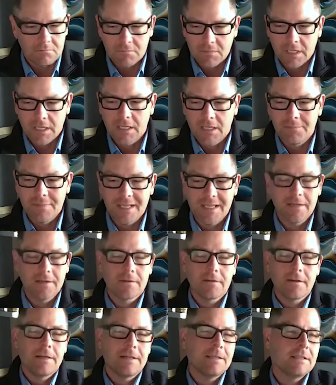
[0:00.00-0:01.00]
it can be
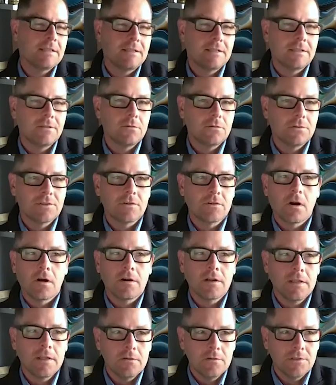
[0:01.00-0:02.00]
integrated into tools you're
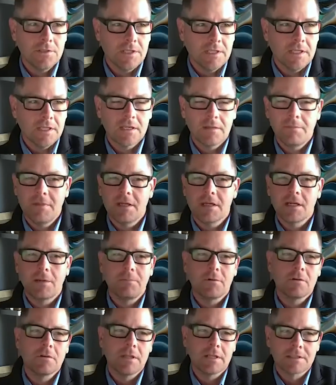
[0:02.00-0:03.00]
already using. It can be a
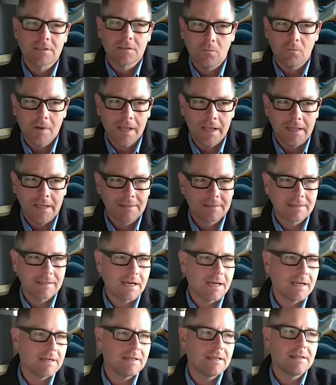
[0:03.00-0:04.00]
couple clicks away. It's
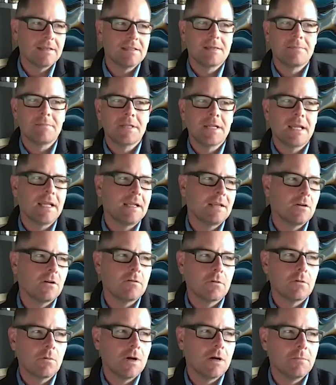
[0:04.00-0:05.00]
not an intimidating,
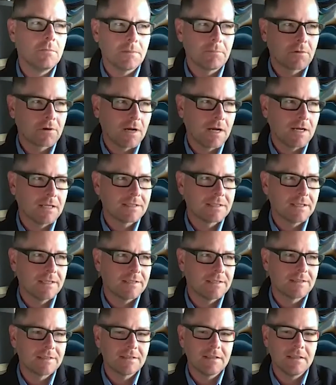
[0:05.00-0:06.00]
overwhelming
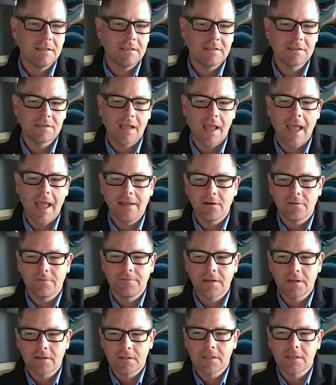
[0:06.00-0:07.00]
process. It's at your
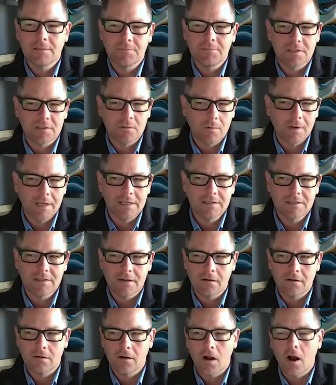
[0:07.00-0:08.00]
fingertips in ways
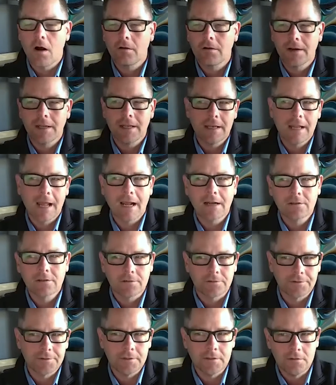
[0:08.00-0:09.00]
that are already
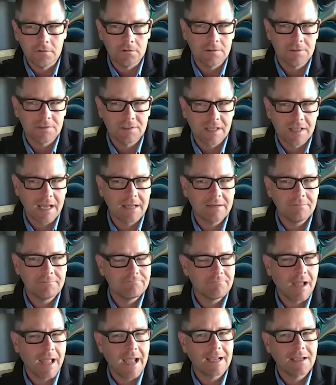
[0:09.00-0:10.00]
natural to you. Is that
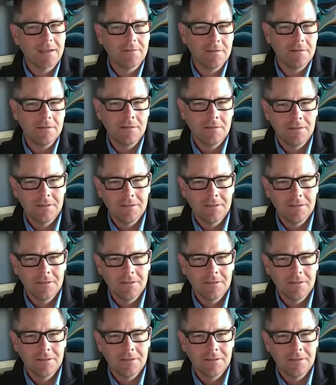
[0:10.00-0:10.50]
accurate?